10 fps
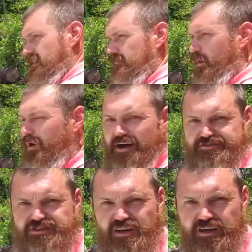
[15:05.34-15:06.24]
And my
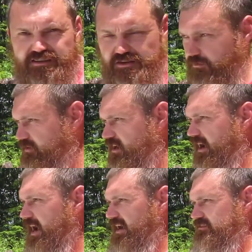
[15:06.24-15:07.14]
wife's son is over there
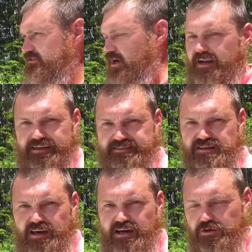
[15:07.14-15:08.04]
hiding trying to
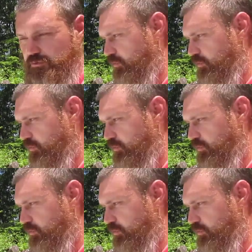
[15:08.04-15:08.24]
stay out of the